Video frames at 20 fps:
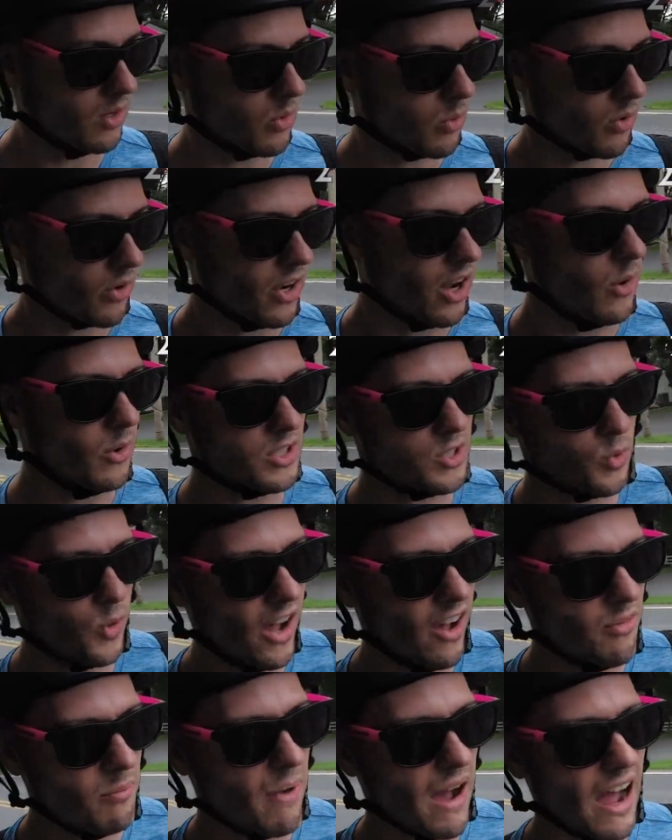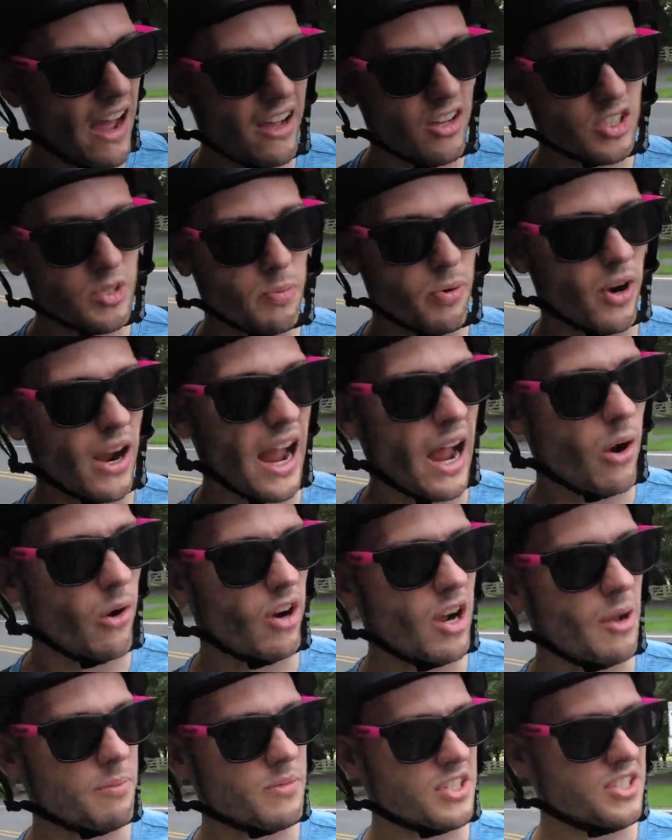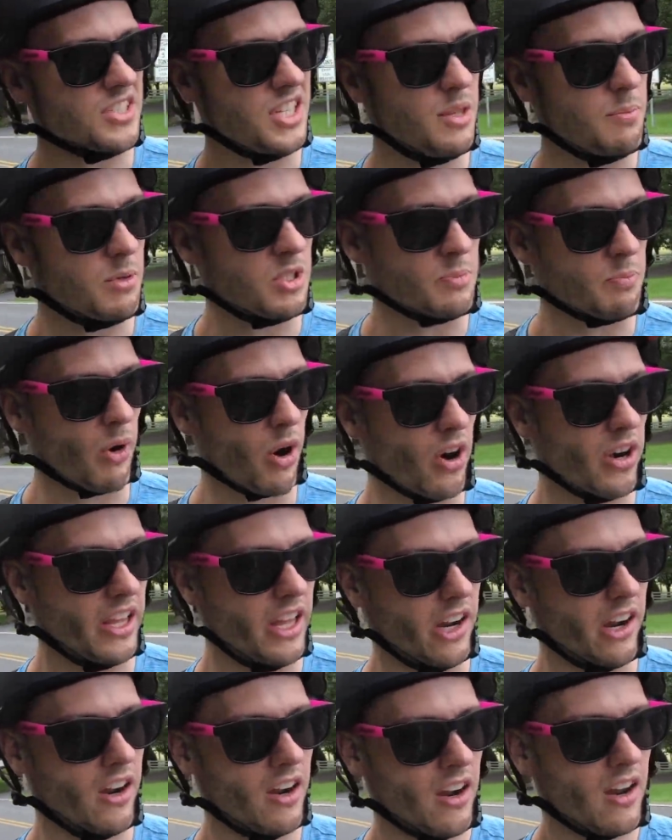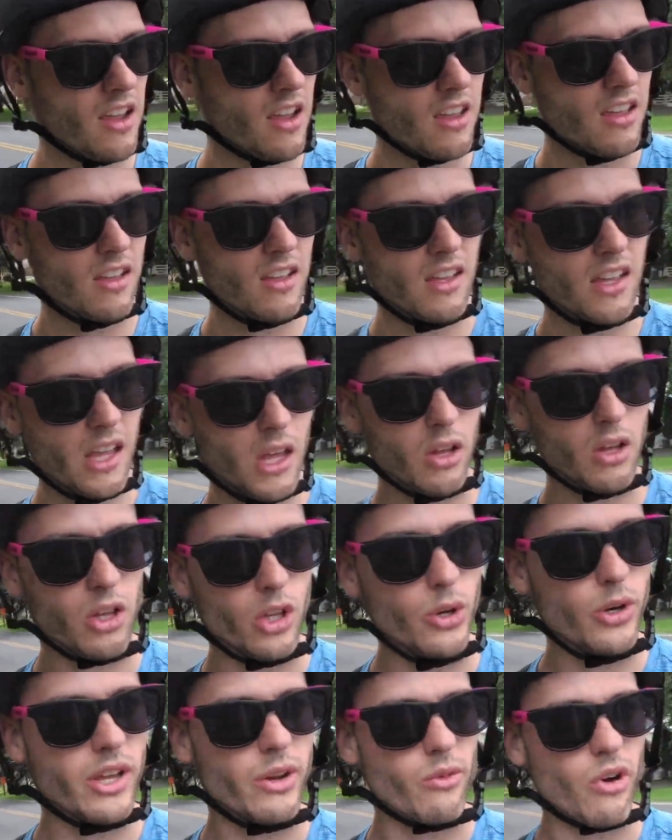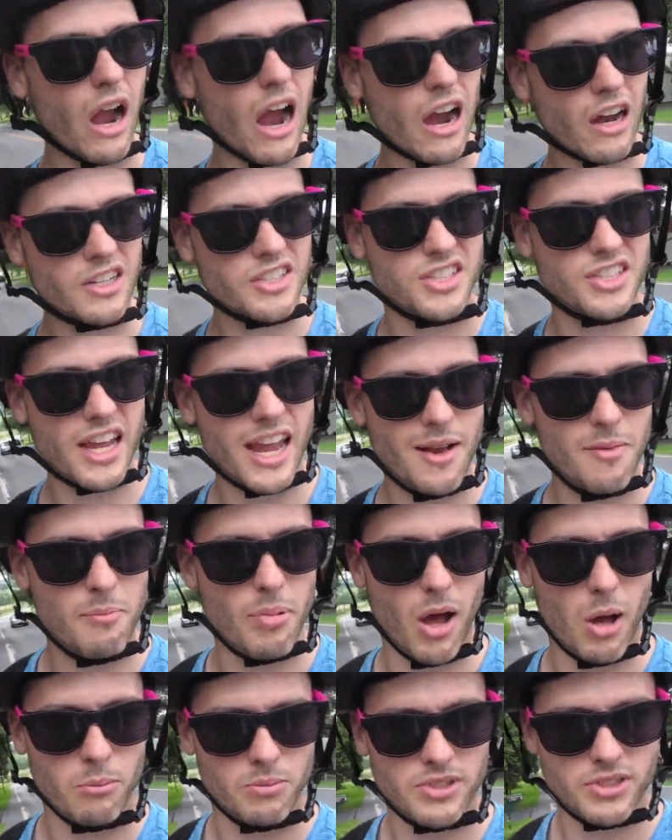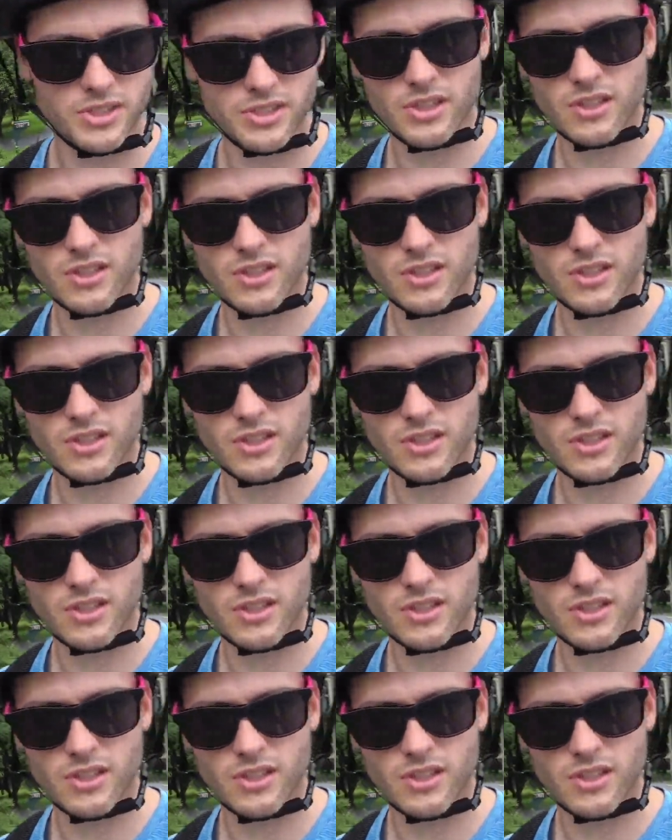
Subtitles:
We're going 12 miles per hour up the steepest part here, including rocks and bumps.